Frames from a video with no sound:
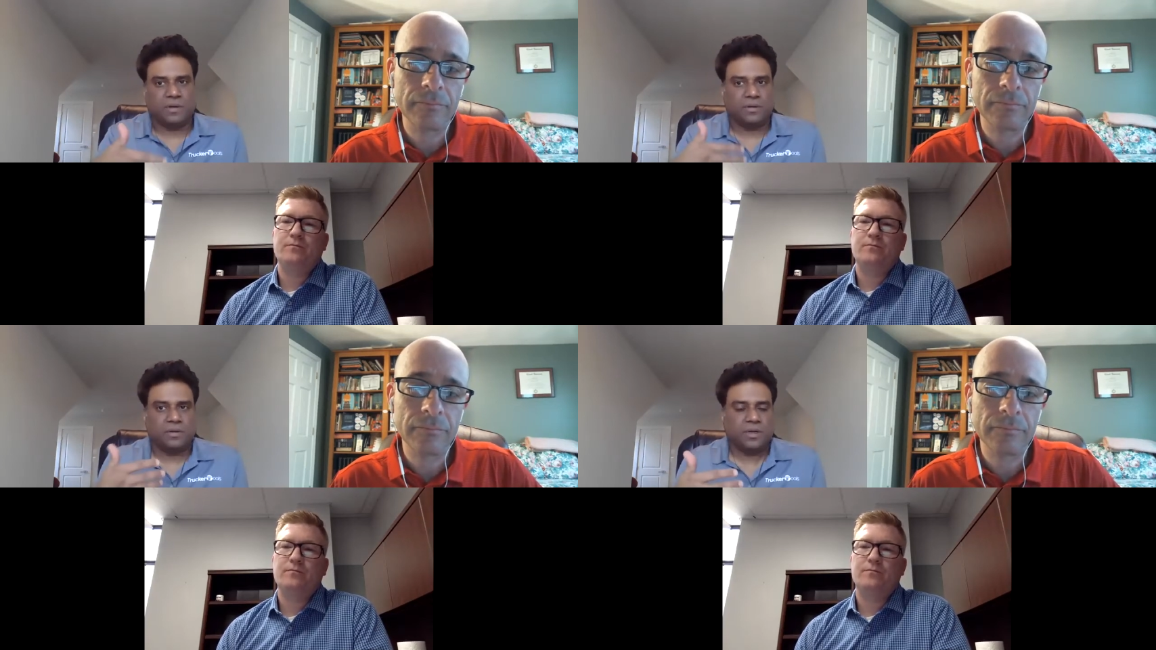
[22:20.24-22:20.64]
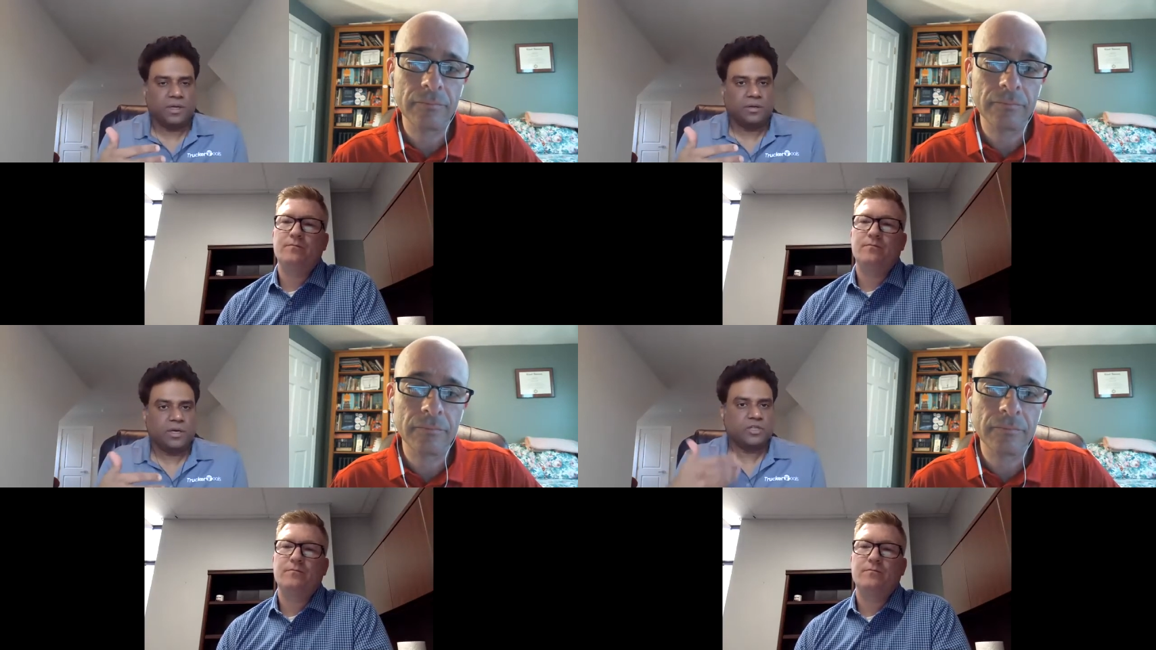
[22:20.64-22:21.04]
Speaker 1: a,
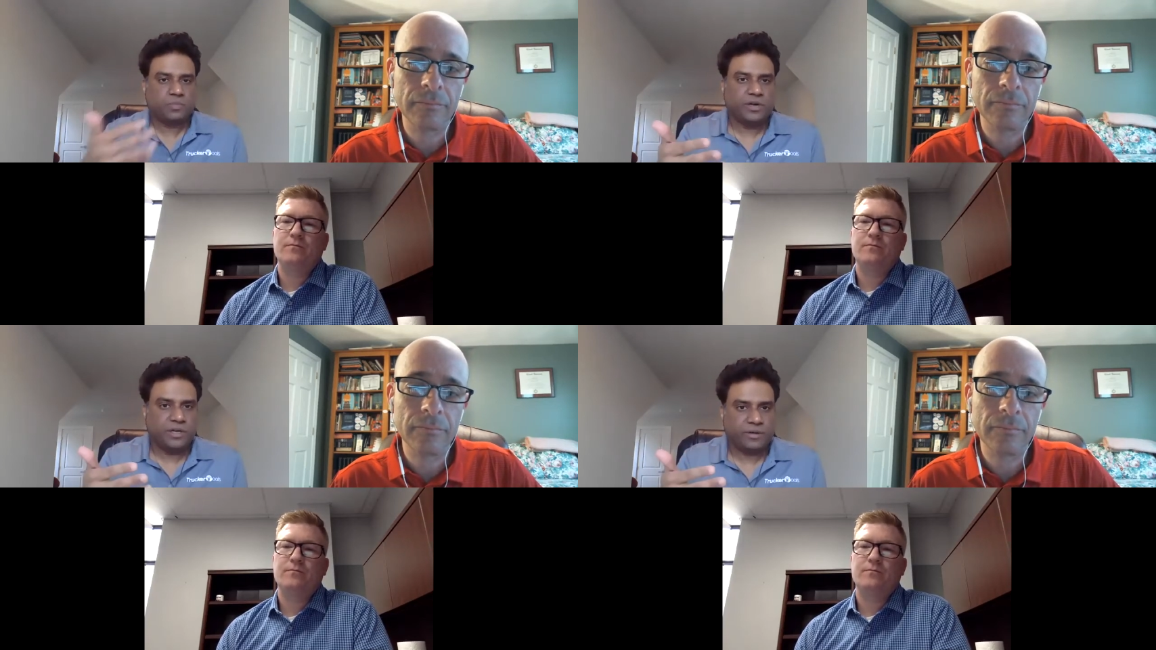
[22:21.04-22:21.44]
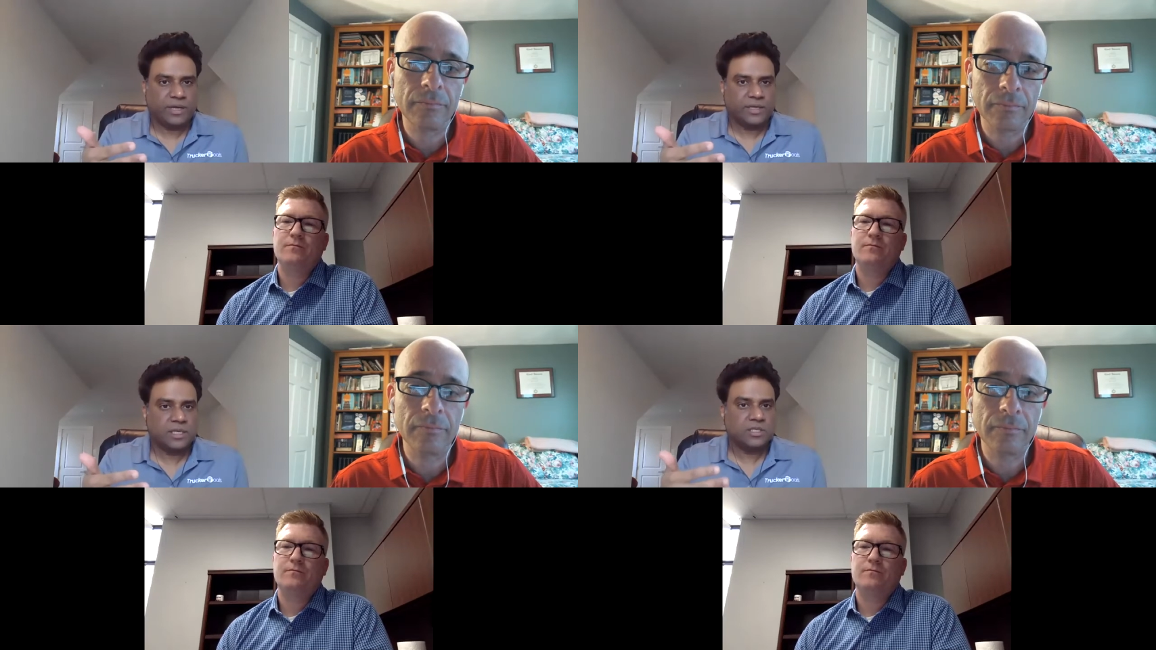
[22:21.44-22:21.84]
you know, a sprint
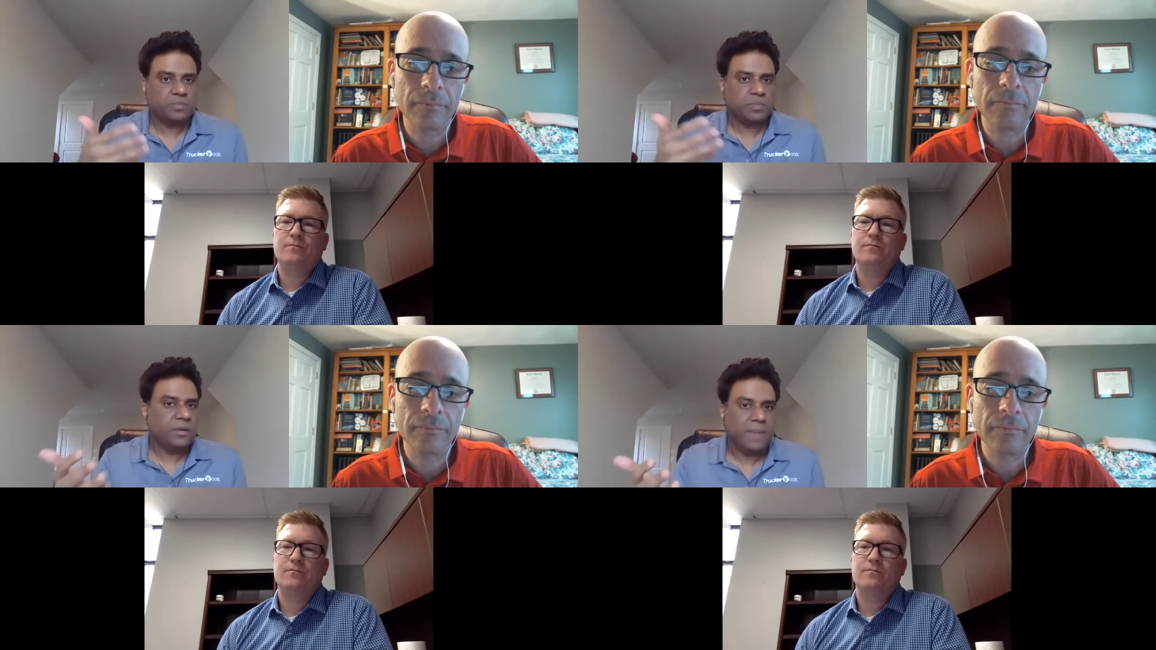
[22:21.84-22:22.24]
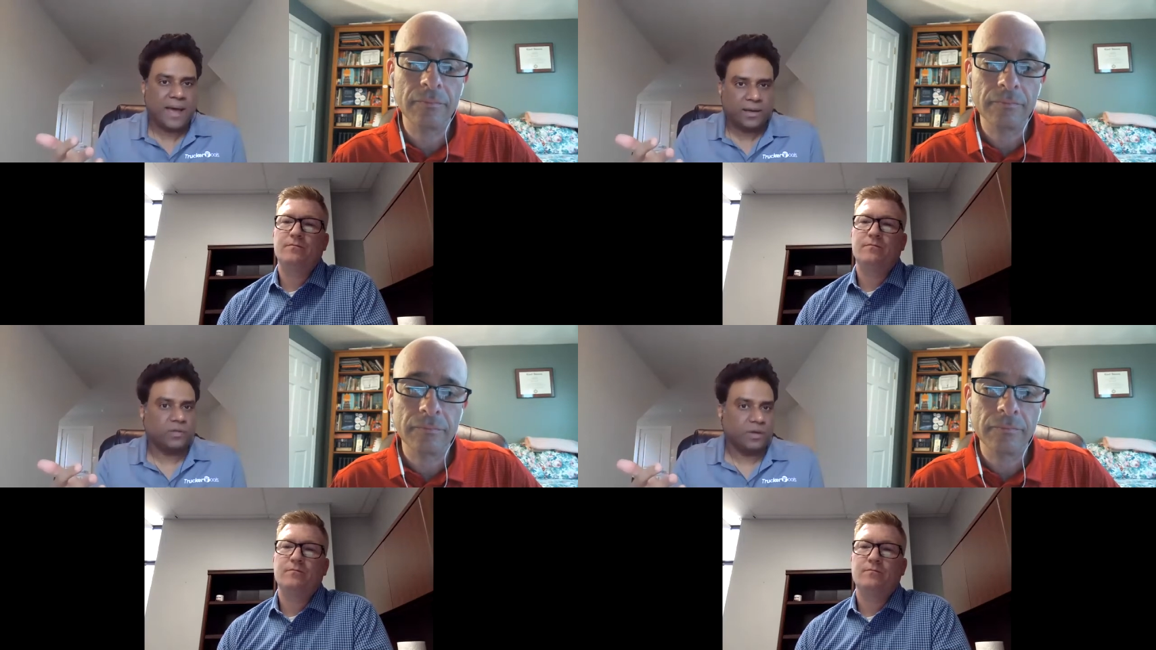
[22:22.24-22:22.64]
race, a sprint
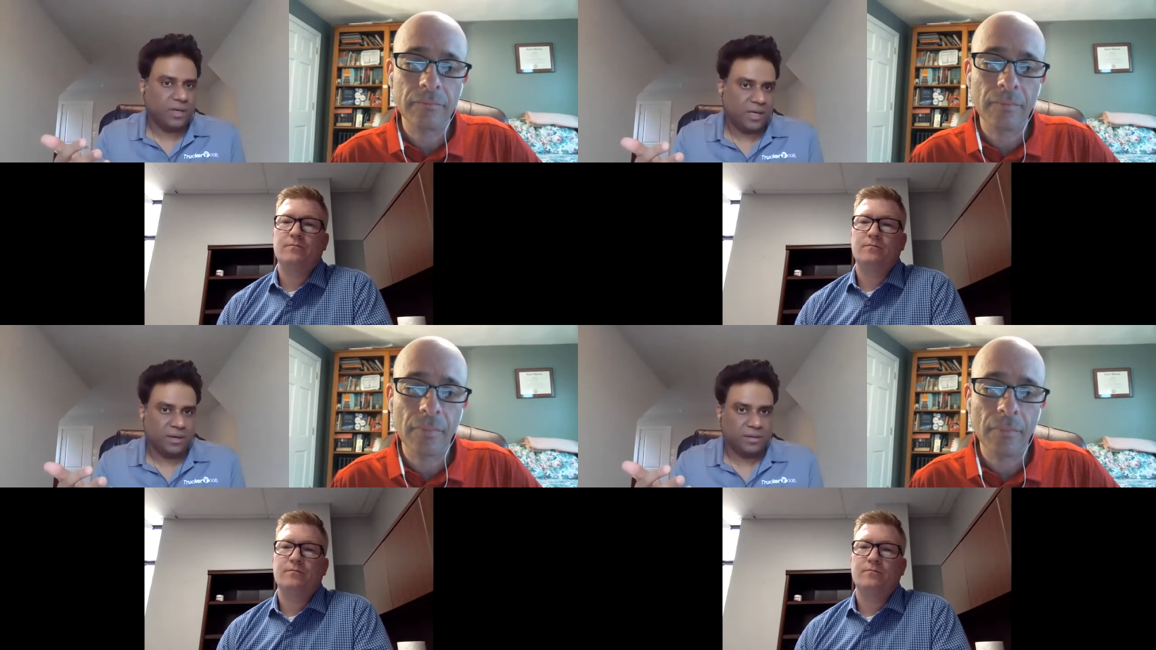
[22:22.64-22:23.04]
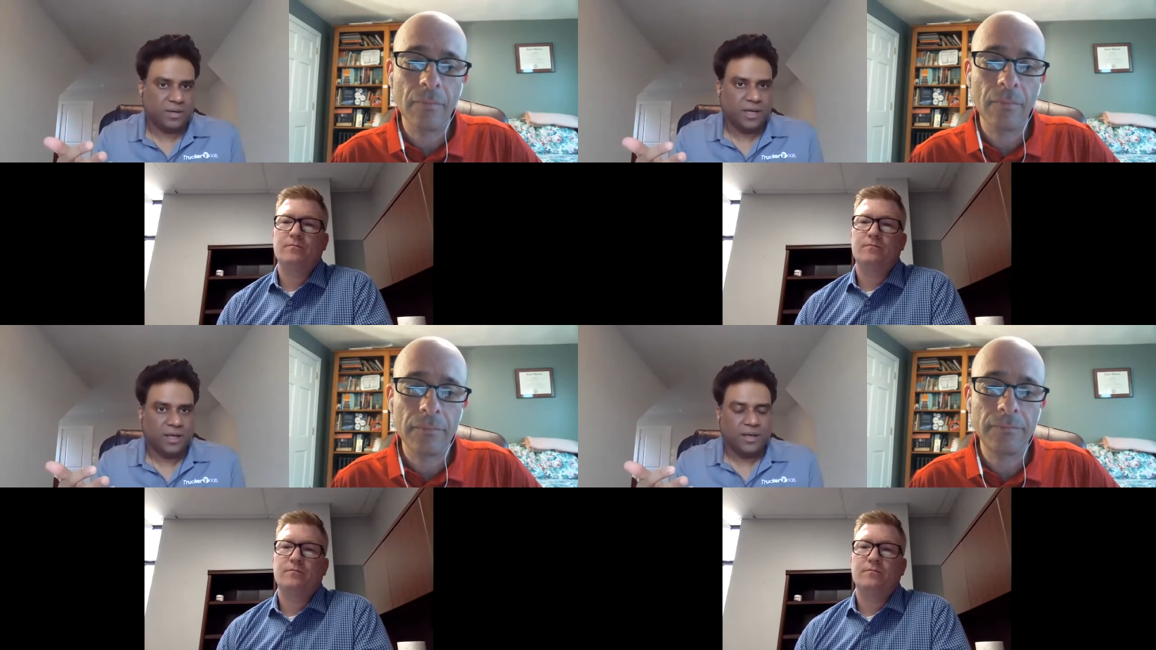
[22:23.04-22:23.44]
marathon here,
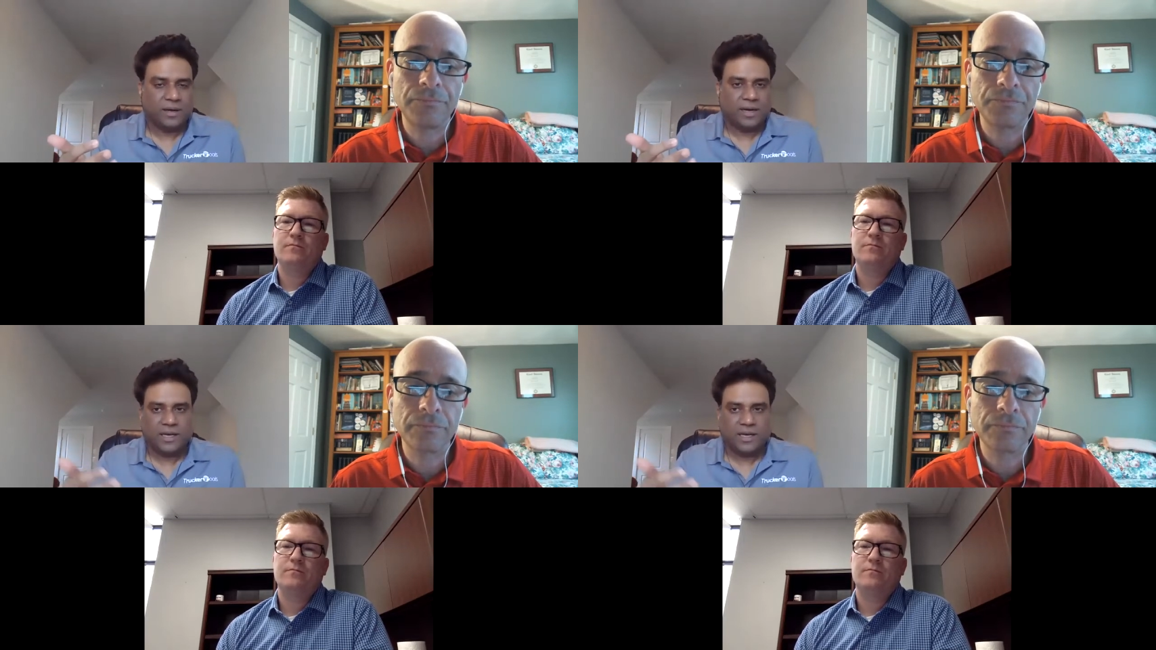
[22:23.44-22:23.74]
right?